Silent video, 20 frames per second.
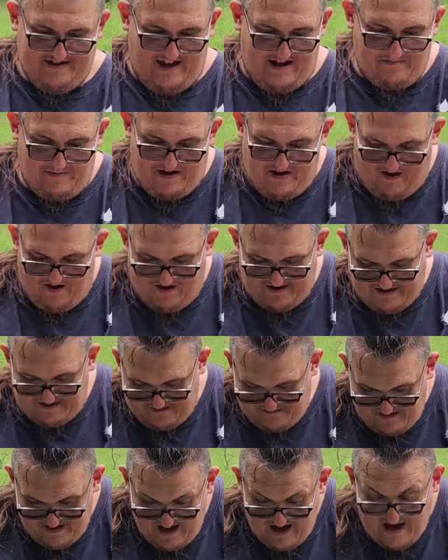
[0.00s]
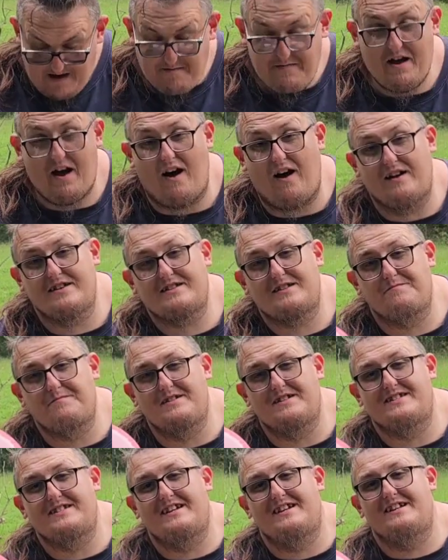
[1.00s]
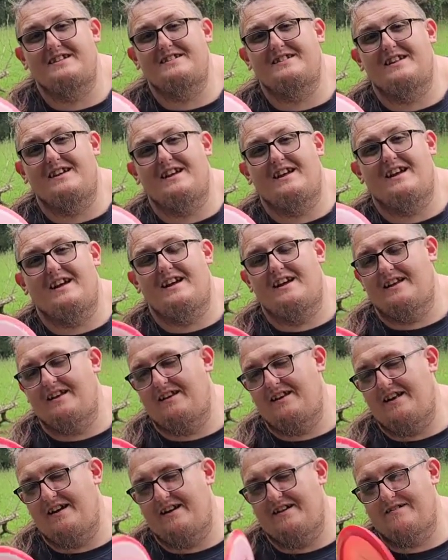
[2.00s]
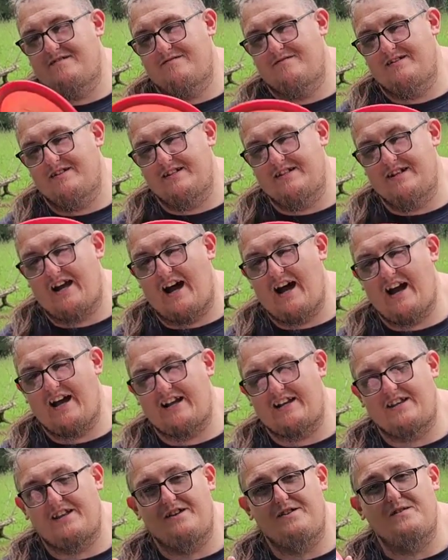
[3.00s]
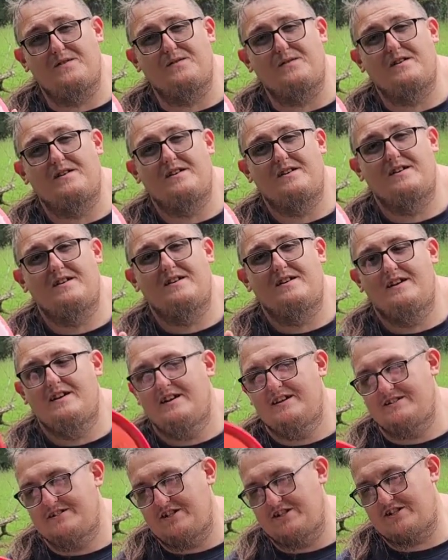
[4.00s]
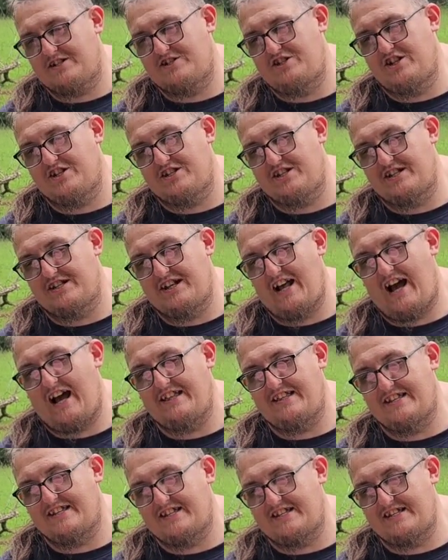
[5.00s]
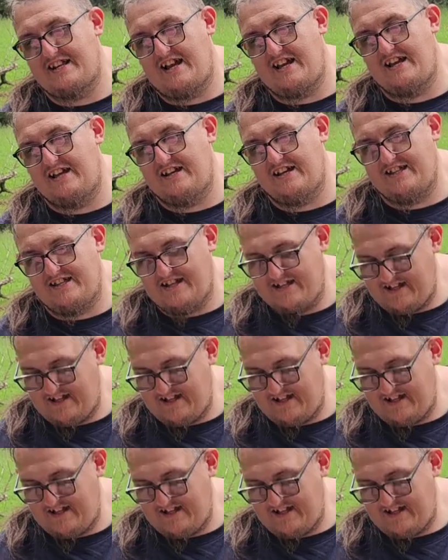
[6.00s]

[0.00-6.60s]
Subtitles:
That'd be awesome. Be awesome to send and dye too. Just to dye the snake and